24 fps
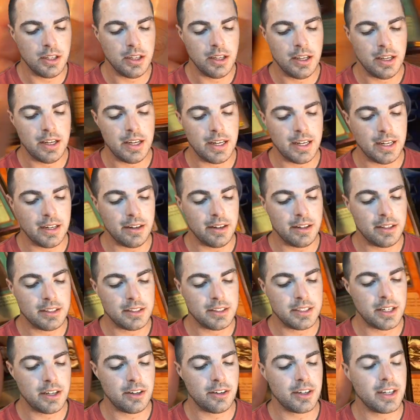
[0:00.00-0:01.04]
and
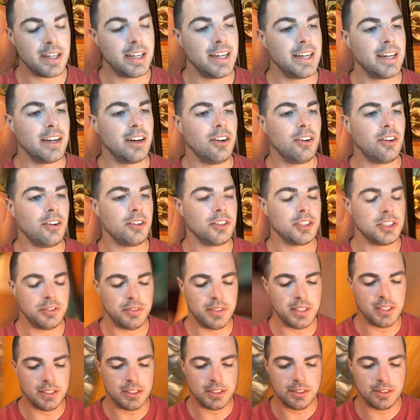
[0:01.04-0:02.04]
Terra King Archfiend.